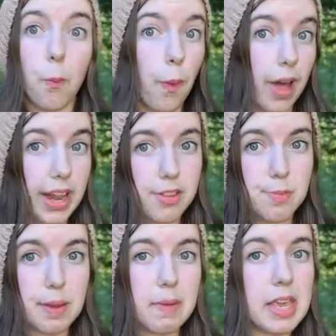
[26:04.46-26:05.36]
what has
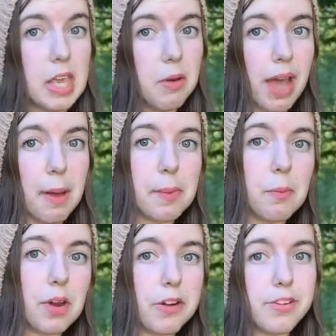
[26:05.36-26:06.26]
been making you happy.
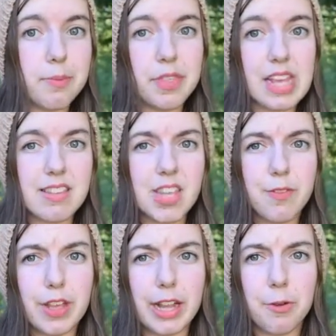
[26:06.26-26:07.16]
What are some things that
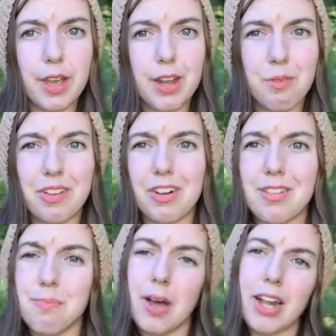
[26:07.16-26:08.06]
you've enjoyed, whether
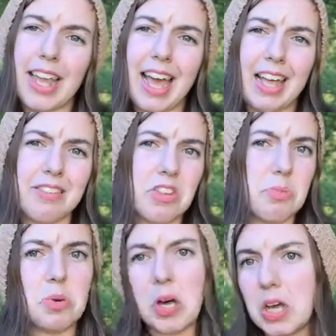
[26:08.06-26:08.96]
it's a podcast, a
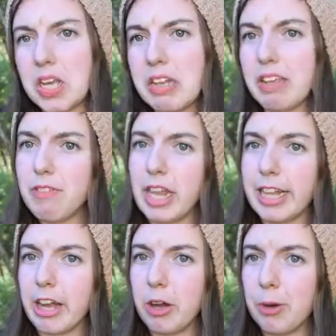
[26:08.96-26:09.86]
book, TV
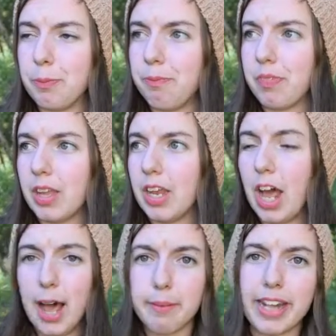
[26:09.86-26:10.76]
show, an
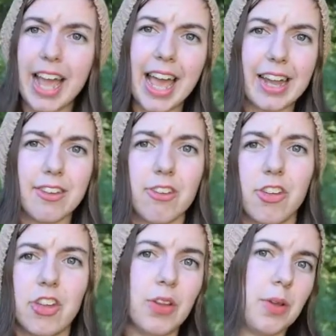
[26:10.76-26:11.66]
object,
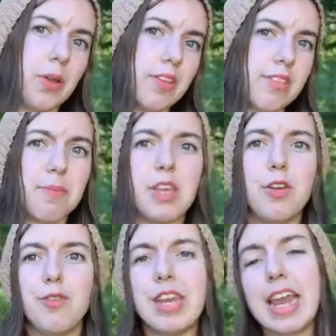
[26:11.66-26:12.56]
something
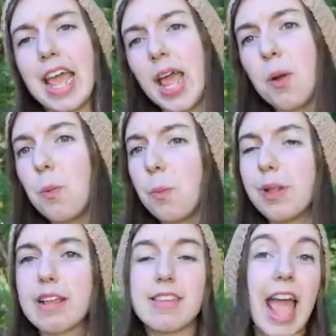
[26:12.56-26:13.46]
you've knit,
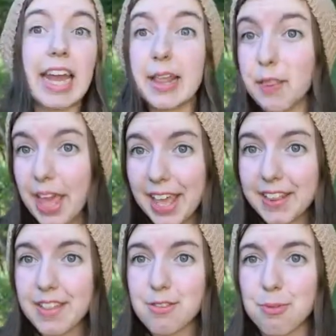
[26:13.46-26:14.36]
just
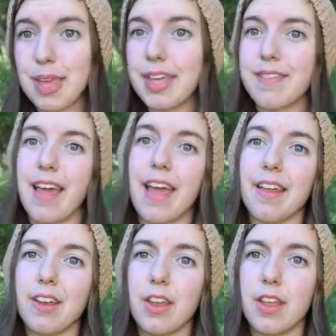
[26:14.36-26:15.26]
anything this week that
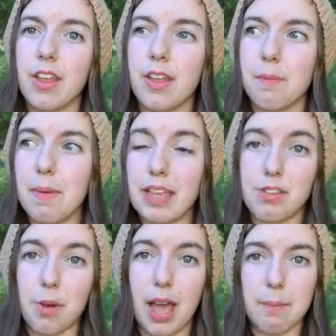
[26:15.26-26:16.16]

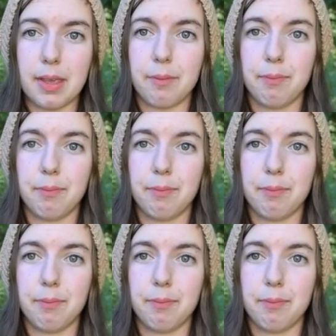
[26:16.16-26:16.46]
makes you happy.